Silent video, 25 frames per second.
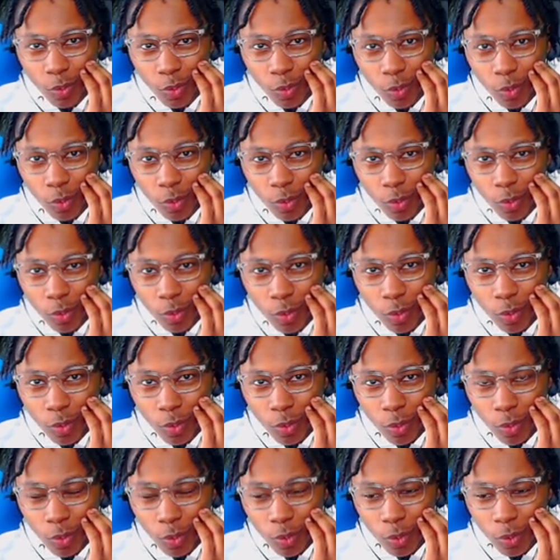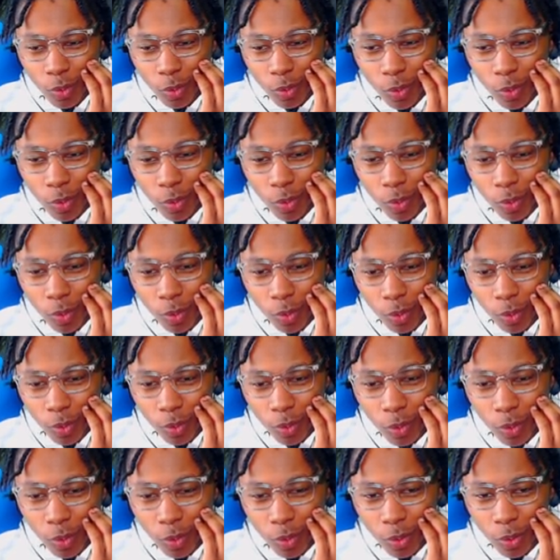
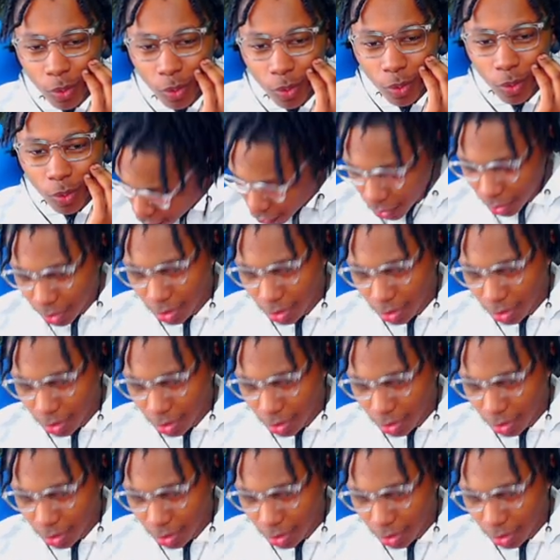(silence)